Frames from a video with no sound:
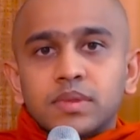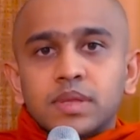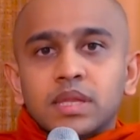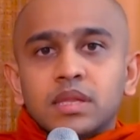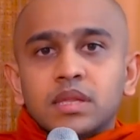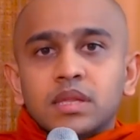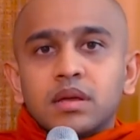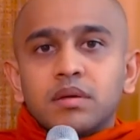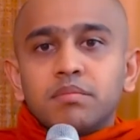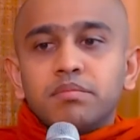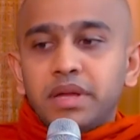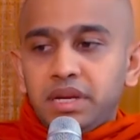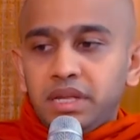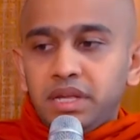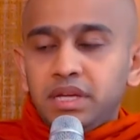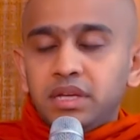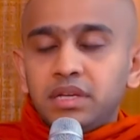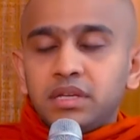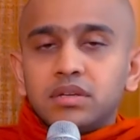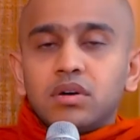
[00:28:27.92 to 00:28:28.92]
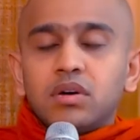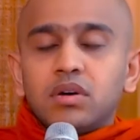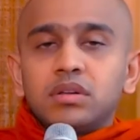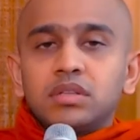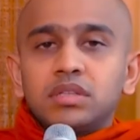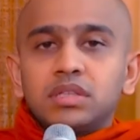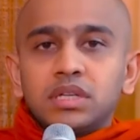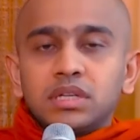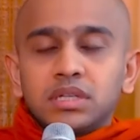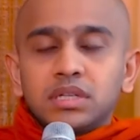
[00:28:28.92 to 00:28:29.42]
bury it on
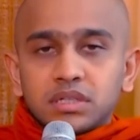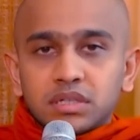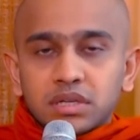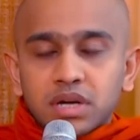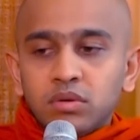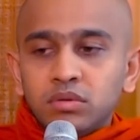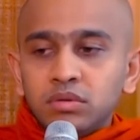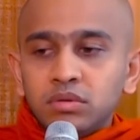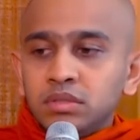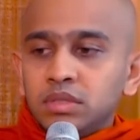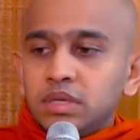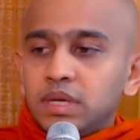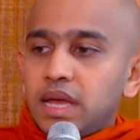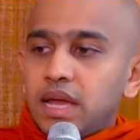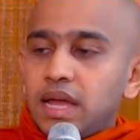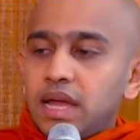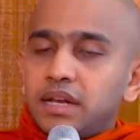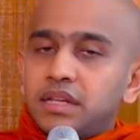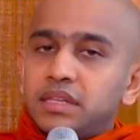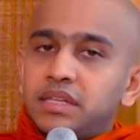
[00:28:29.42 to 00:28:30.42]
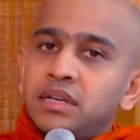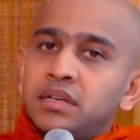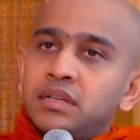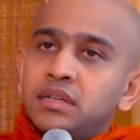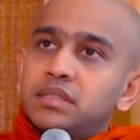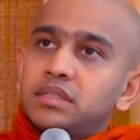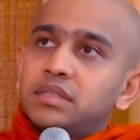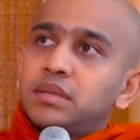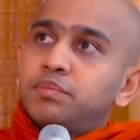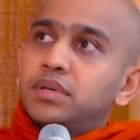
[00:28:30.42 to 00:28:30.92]
the ground and then
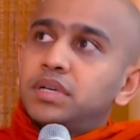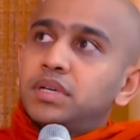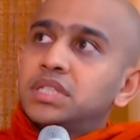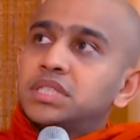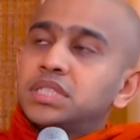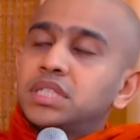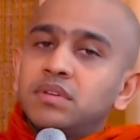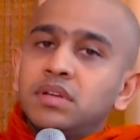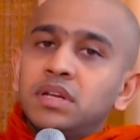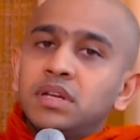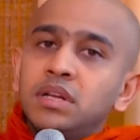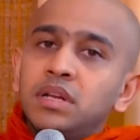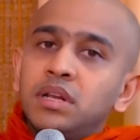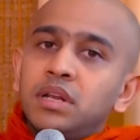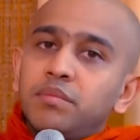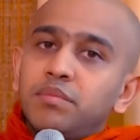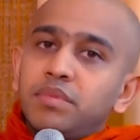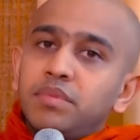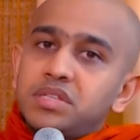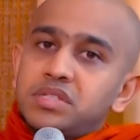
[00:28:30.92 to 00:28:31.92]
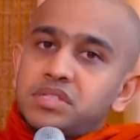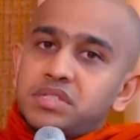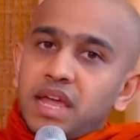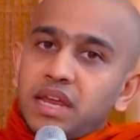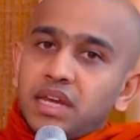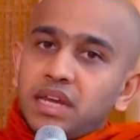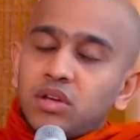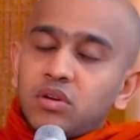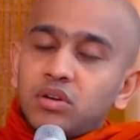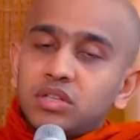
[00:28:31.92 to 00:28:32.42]
the person will be
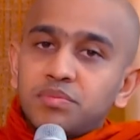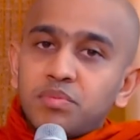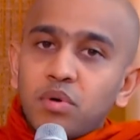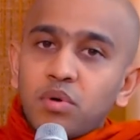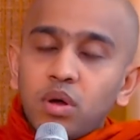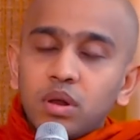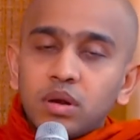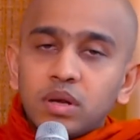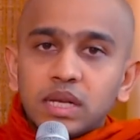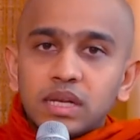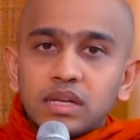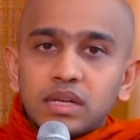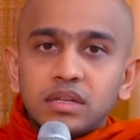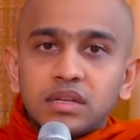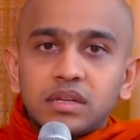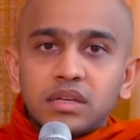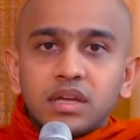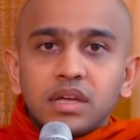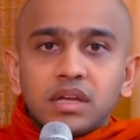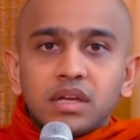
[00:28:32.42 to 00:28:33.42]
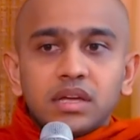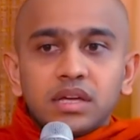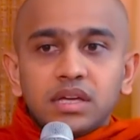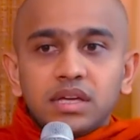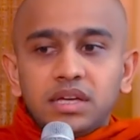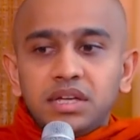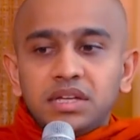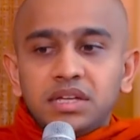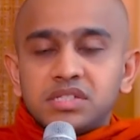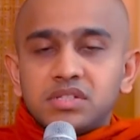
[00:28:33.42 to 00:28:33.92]
standing on the pole.
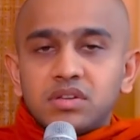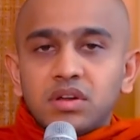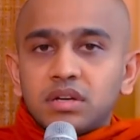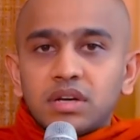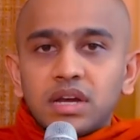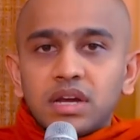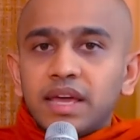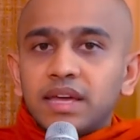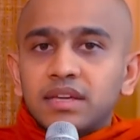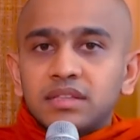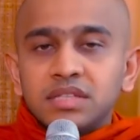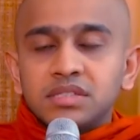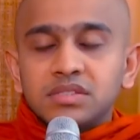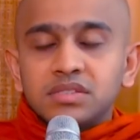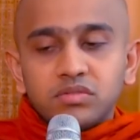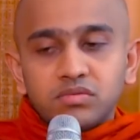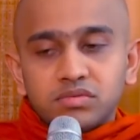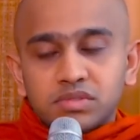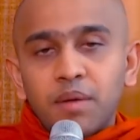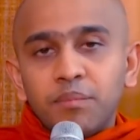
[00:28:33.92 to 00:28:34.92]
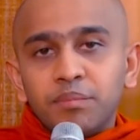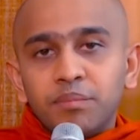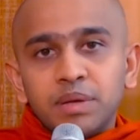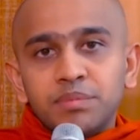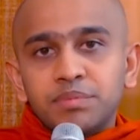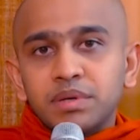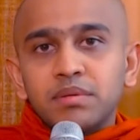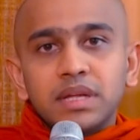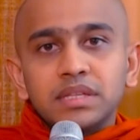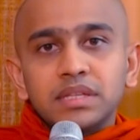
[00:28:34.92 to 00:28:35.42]
It's not like this. Some people
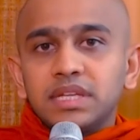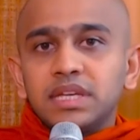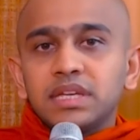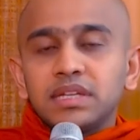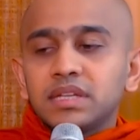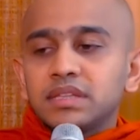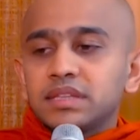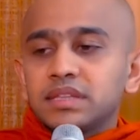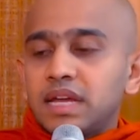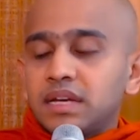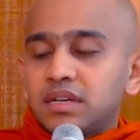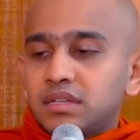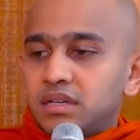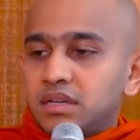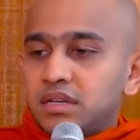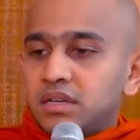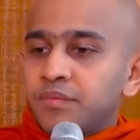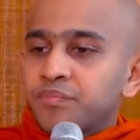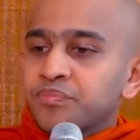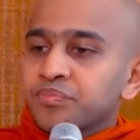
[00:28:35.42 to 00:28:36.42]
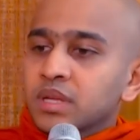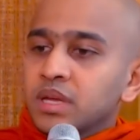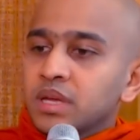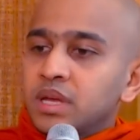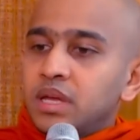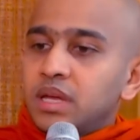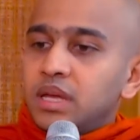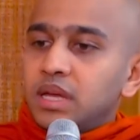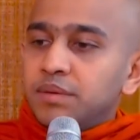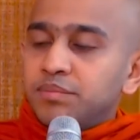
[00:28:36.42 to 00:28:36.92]
are thinking that
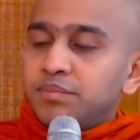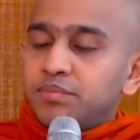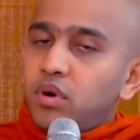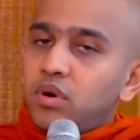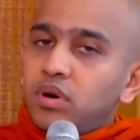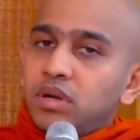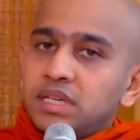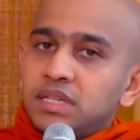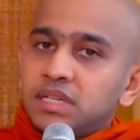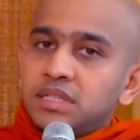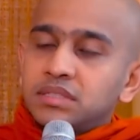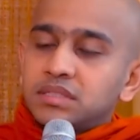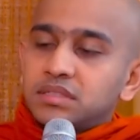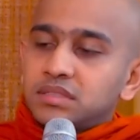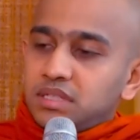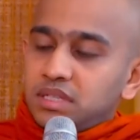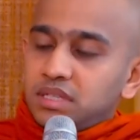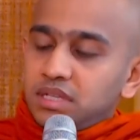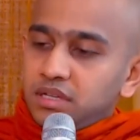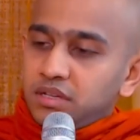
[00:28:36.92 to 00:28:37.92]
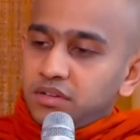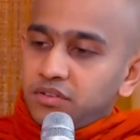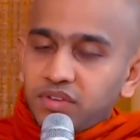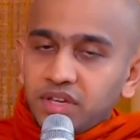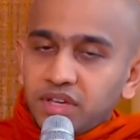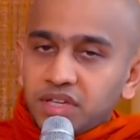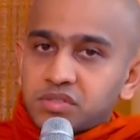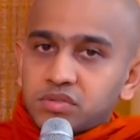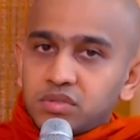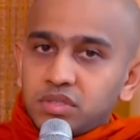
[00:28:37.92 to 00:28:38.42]
a pole is
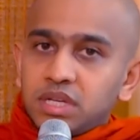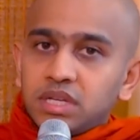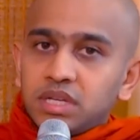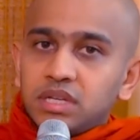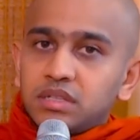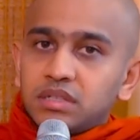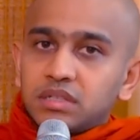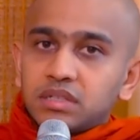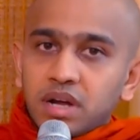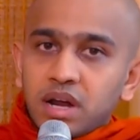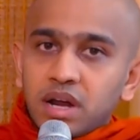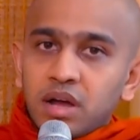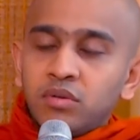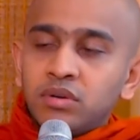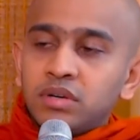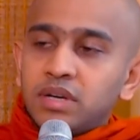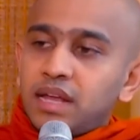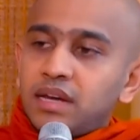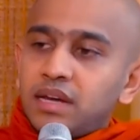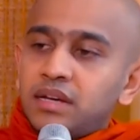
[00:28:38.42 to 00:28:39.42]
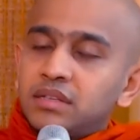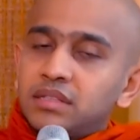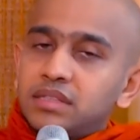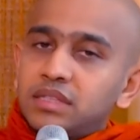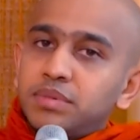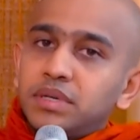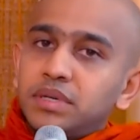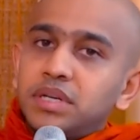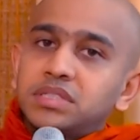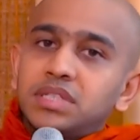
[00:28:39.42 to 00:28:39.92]
fixed to the ground and the
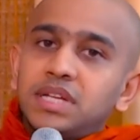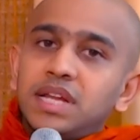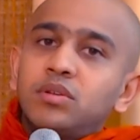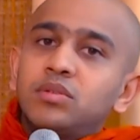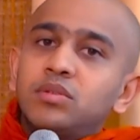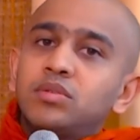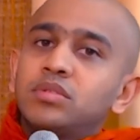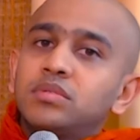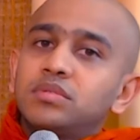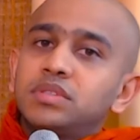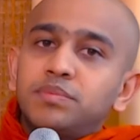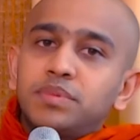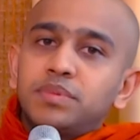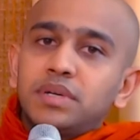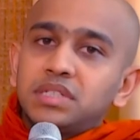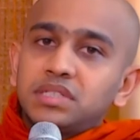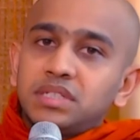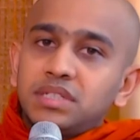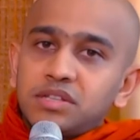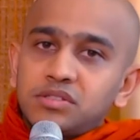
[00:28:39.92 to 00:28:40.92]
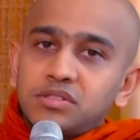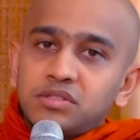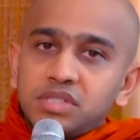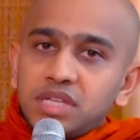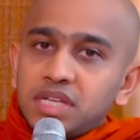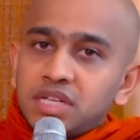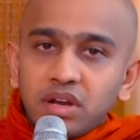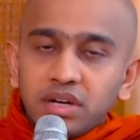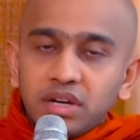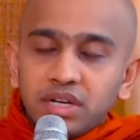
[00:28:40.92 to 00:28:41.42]
person has to
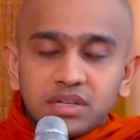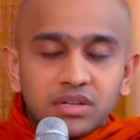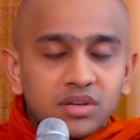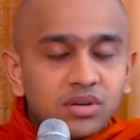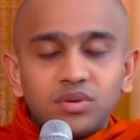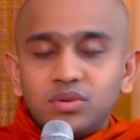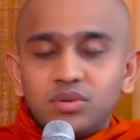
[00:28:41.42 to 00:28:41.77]
sit on it. No.